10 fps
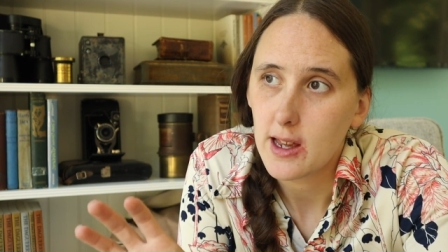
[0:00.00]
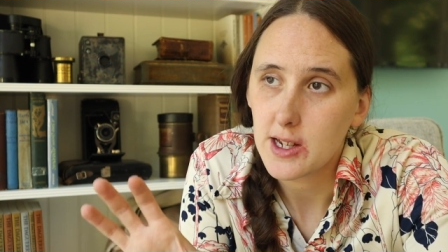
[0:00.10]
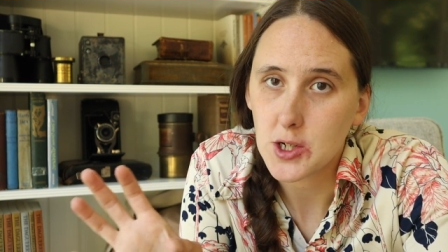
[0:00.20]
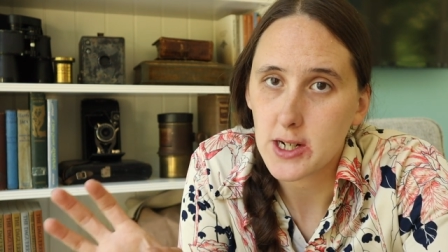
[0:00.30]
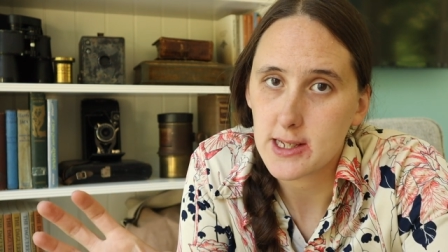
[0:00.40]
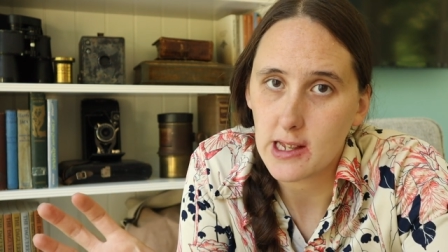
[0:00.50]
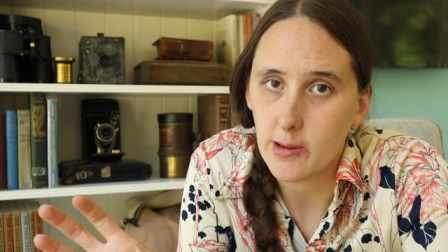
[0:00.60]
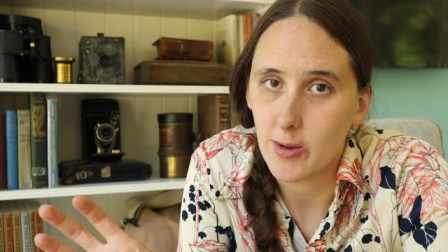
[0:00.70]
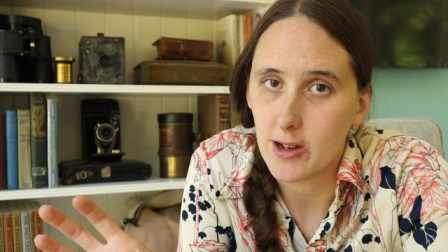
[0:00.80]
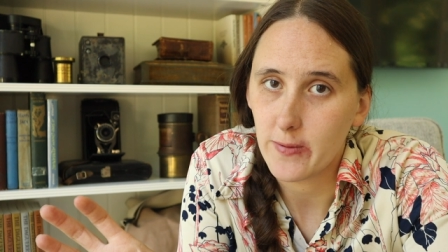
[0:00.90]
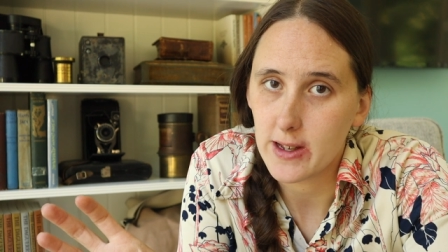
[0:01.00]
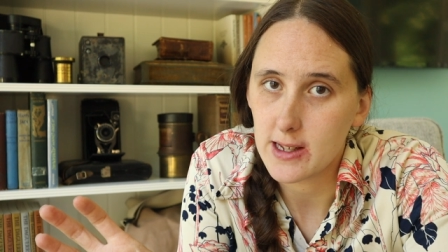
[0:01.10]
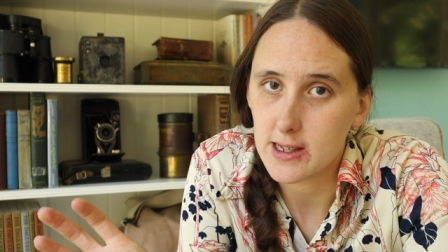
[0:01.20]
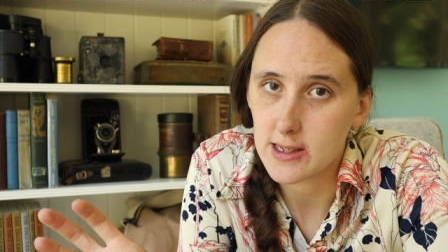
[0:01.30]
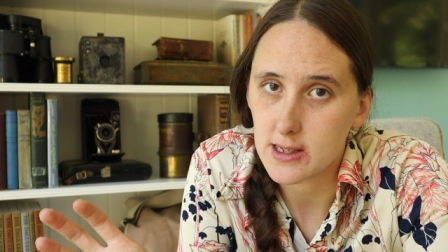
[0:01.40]
and try to sell them off
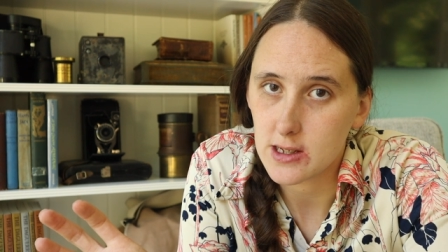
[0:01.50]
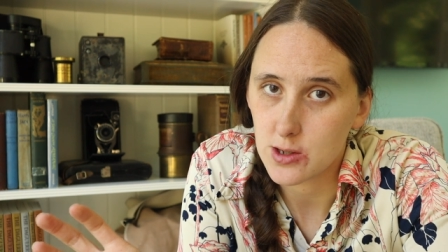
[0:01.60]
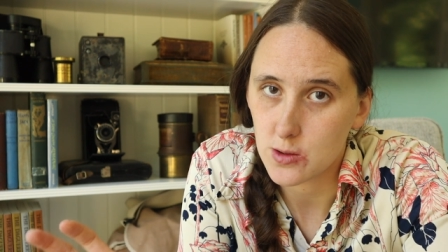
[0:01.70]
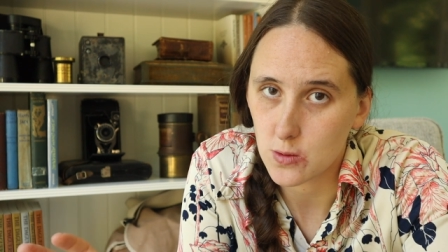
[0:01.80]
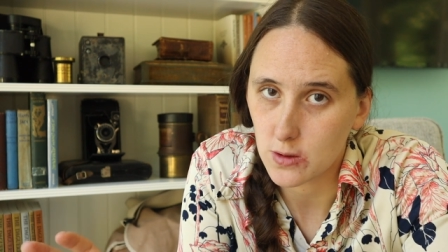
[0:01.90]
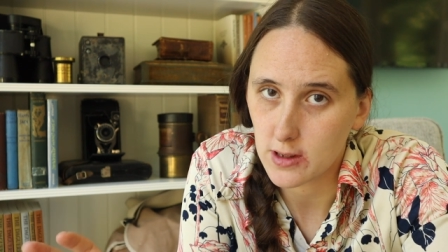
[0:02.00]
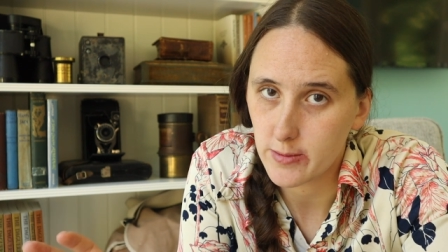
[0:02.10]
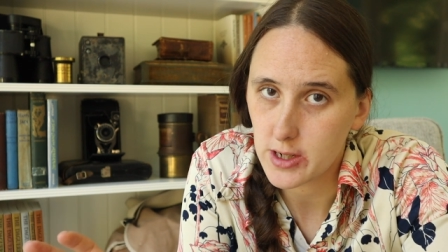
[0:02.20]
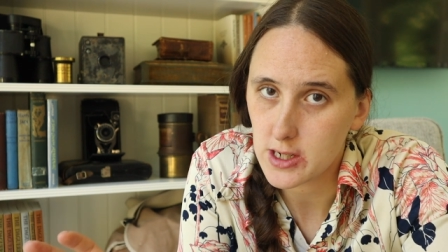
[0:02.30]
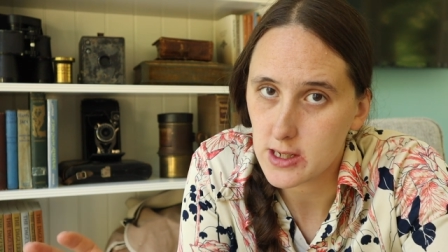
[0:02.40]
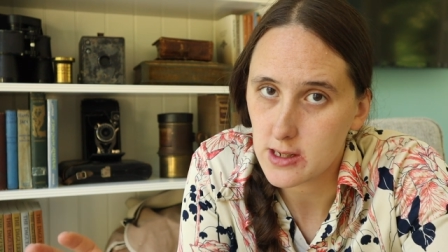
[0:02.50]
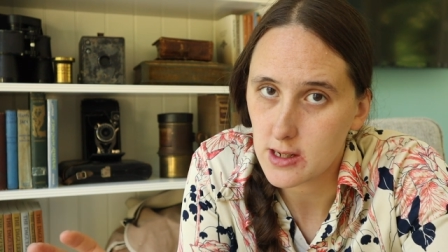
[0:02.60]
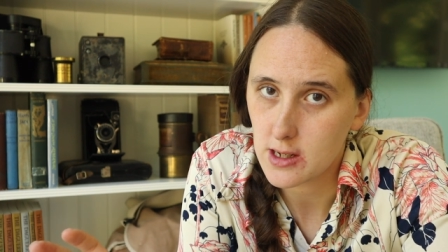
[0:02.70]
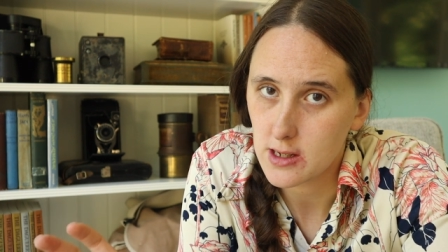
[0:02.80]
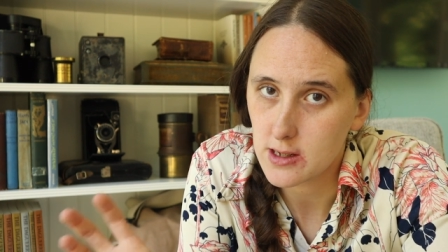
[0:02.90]
as historical images.